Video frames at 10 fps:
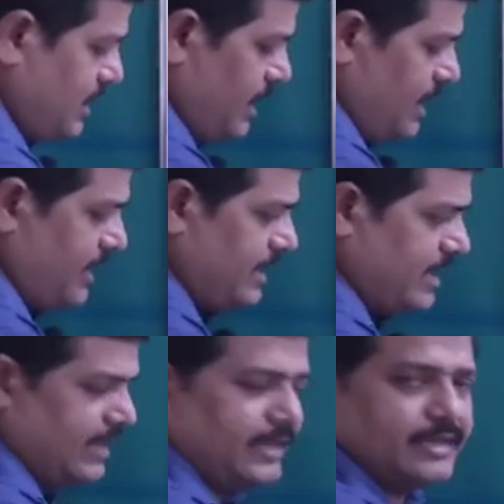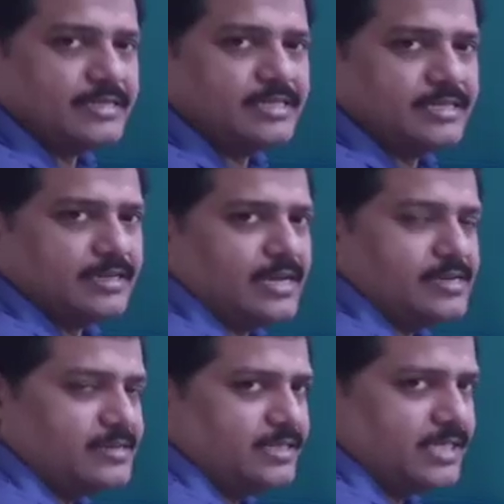And highest
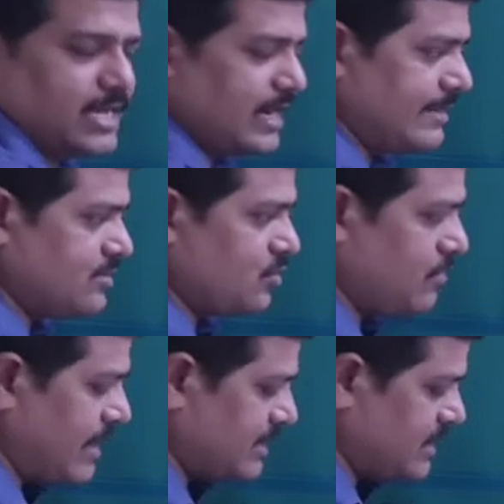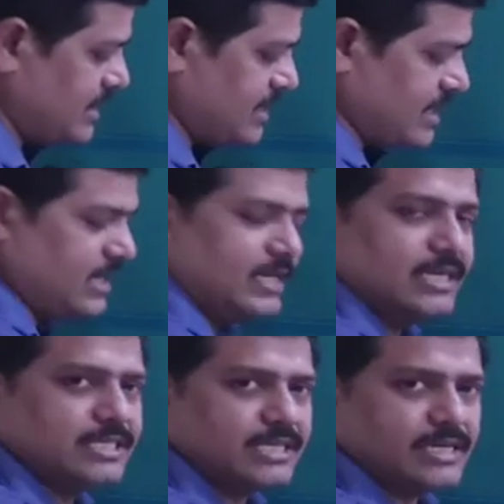energy electromagnetic
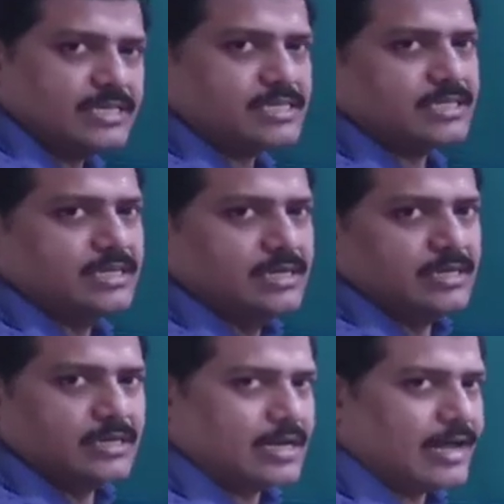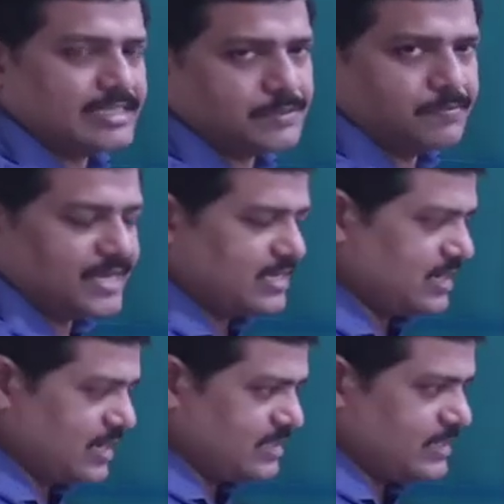radiation is cosmic
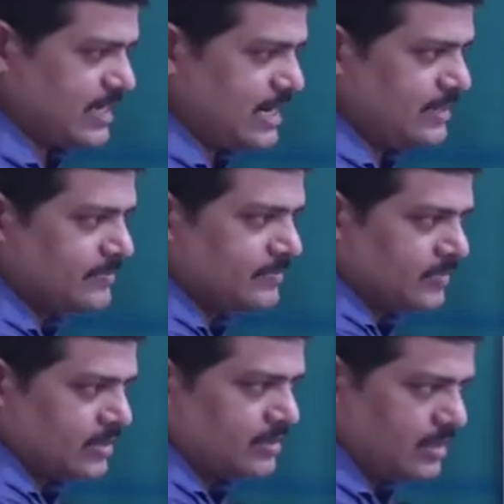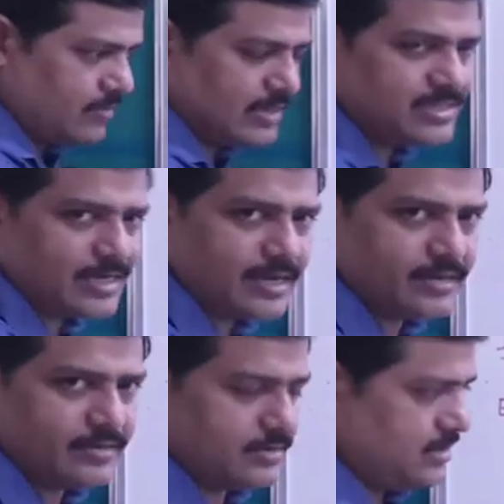rays, right? Once
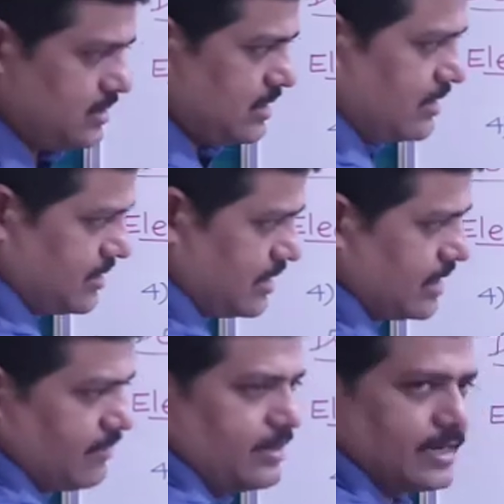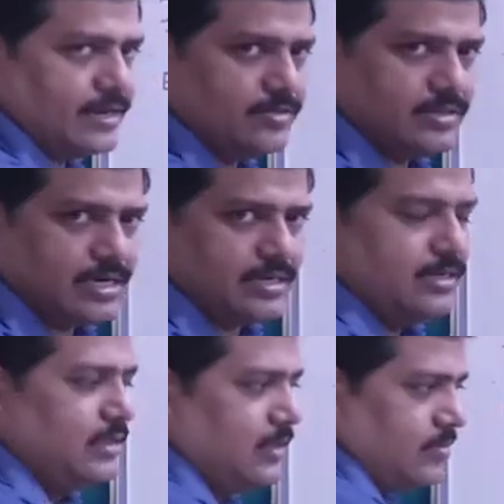again, shortcut I will tell you
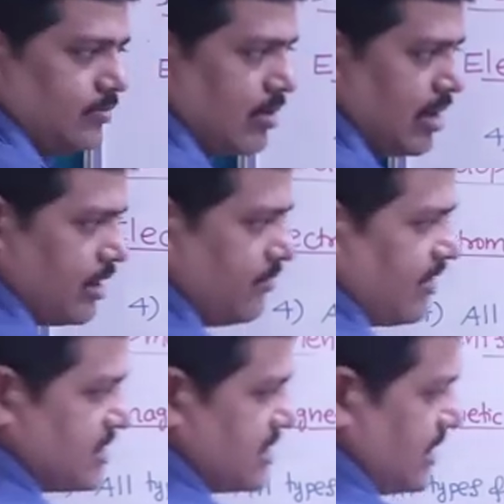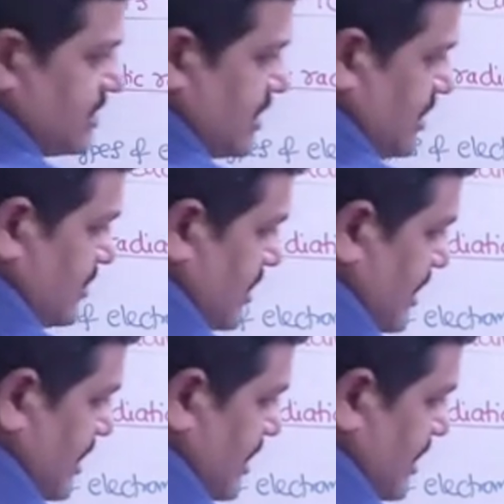that boy was listening the